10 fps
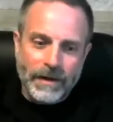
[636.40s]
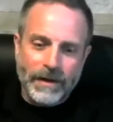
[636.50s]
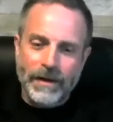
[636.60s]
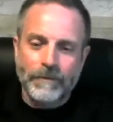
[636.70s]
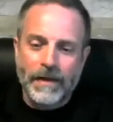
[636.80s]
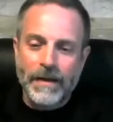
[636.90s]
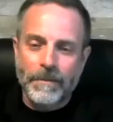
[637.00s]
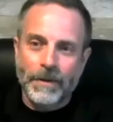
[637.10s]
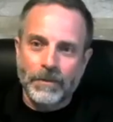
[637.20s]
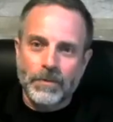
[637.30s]
have
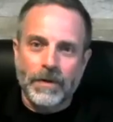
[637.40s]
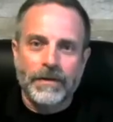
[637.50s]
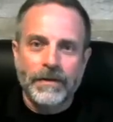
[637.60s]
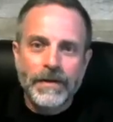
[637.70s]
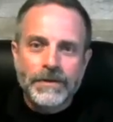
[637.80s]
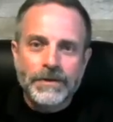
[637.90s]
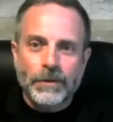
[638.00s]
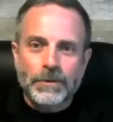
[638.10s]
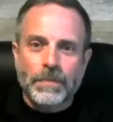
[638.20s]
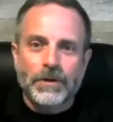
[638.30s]
happen was when a
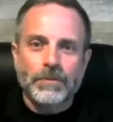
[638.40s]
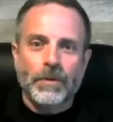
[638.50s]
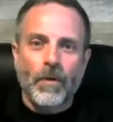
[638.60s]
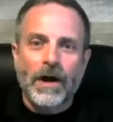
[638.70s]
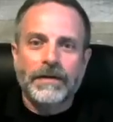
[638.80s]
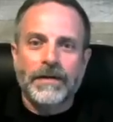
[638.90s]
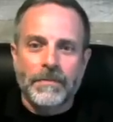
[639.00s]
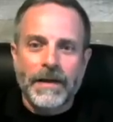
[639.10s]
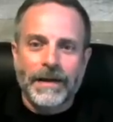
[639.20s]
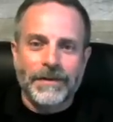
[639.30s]
salesperson would walk to the
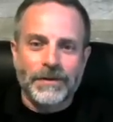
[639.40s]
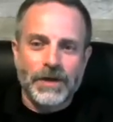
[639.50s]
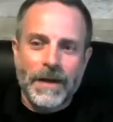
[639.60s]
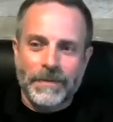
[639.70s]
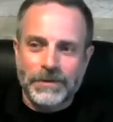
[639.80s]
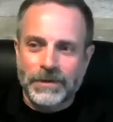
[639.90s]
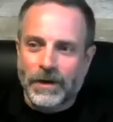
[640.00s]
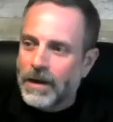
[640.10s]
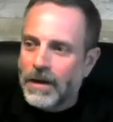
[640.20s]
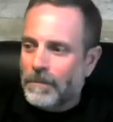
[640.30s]
back of the shop and
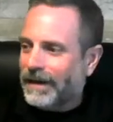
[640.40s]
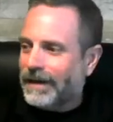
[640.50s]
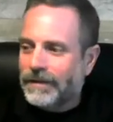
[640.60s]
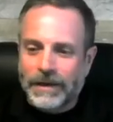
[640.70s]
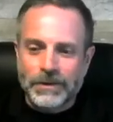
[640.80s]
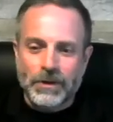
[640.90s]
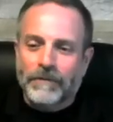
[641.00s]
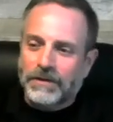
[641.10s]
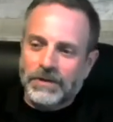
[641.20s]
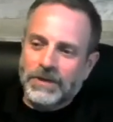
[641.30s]
start picking things
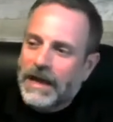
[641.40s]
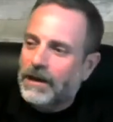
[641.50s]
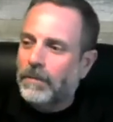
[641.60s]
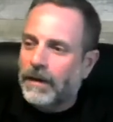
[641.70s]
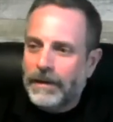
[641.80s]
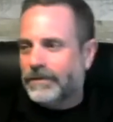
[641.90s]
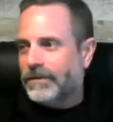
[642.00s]
off the saddle binder to